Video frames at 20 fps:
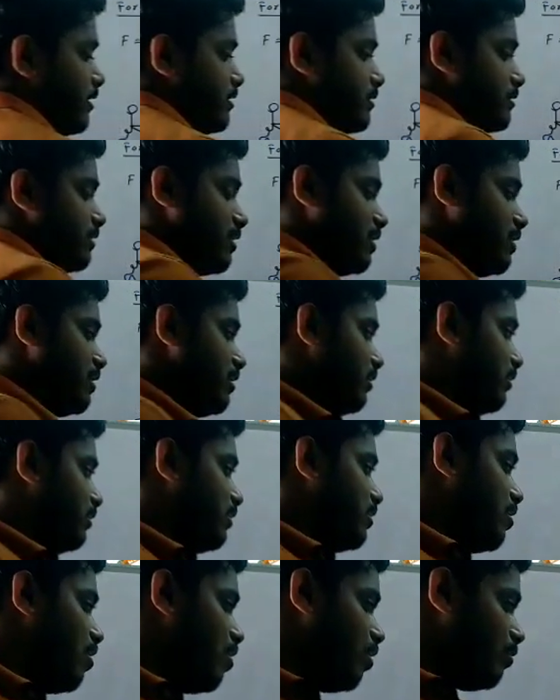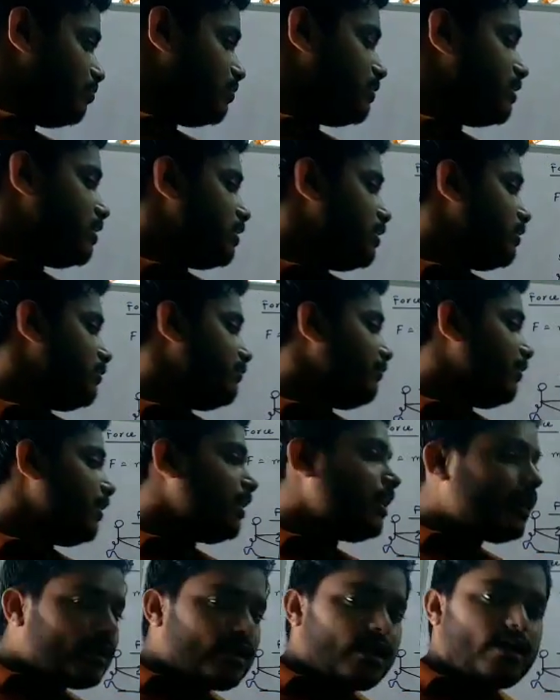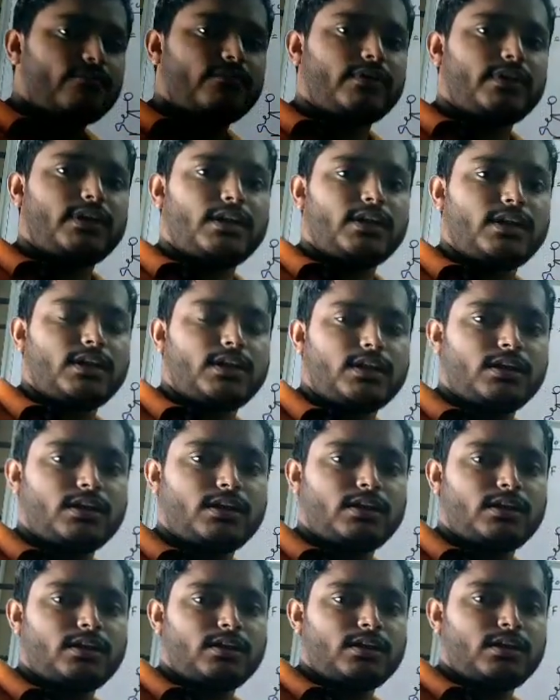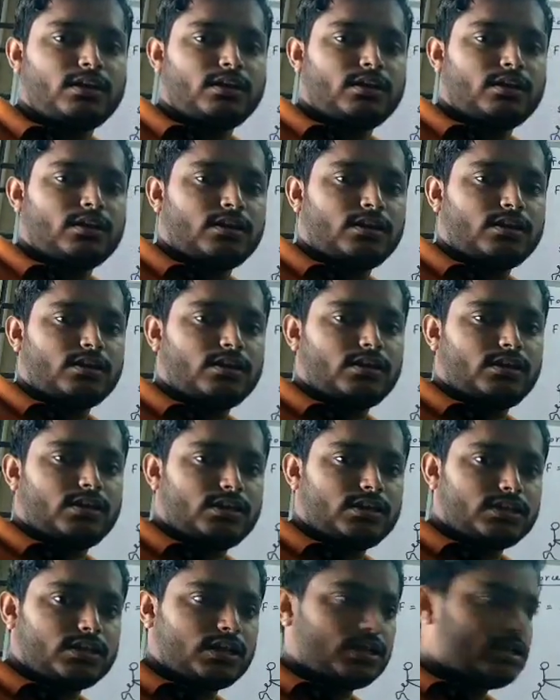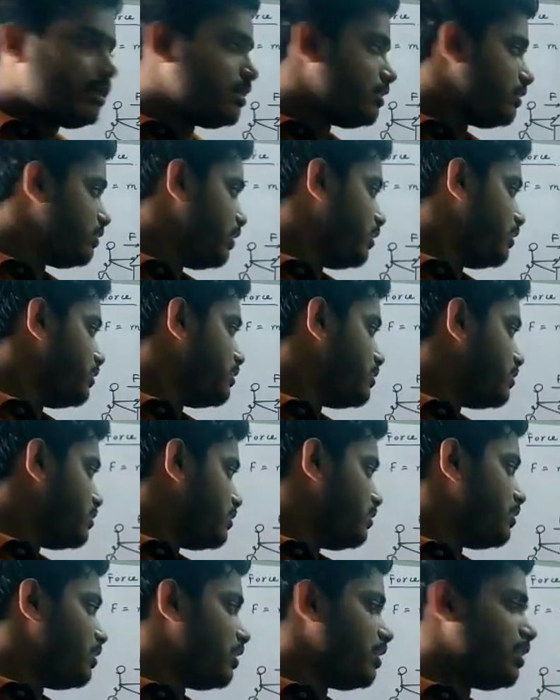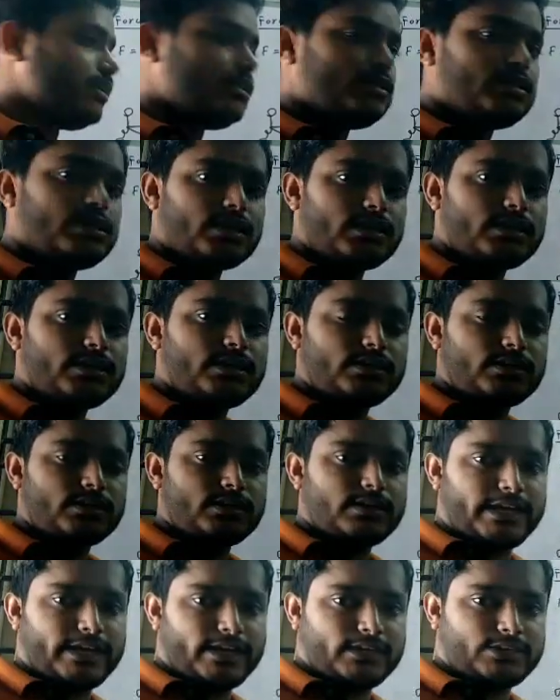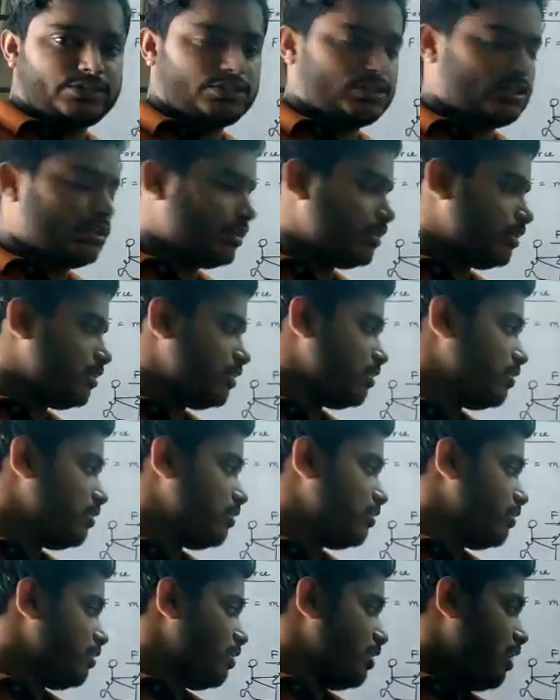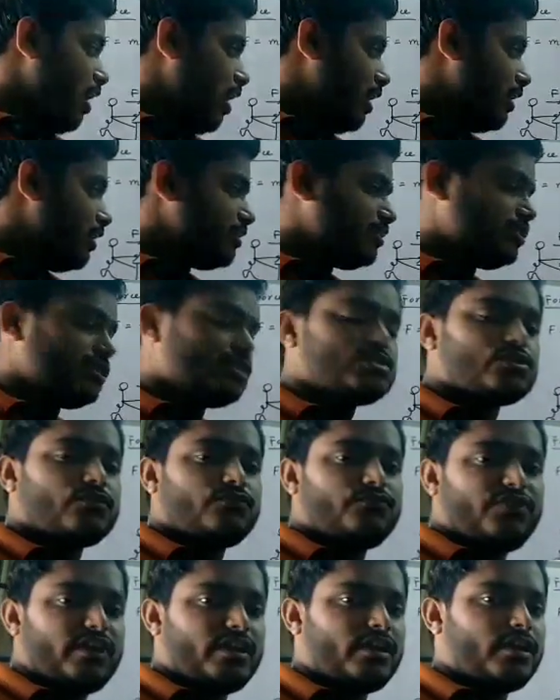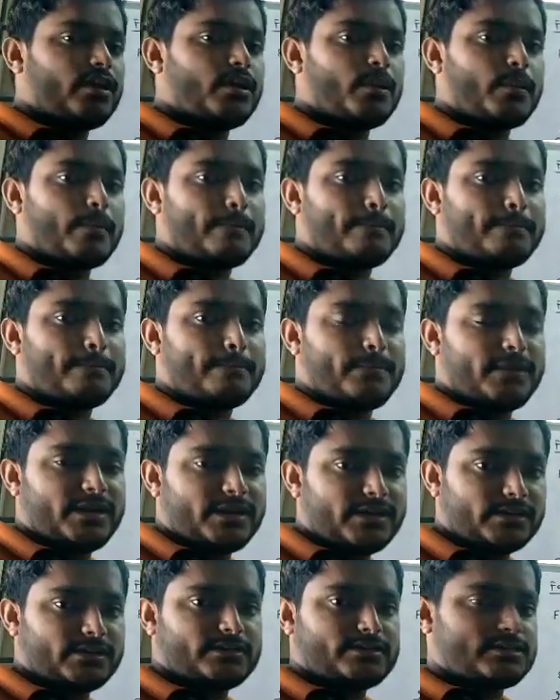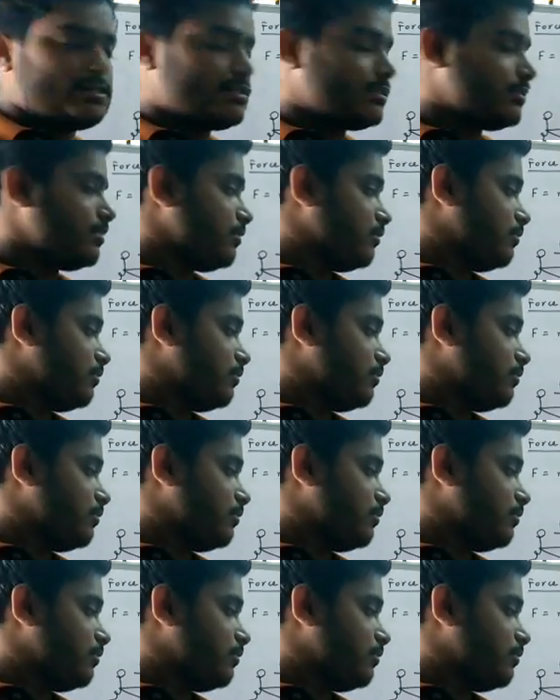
is, the object will travel in the distance, in the direction, a distance of a meters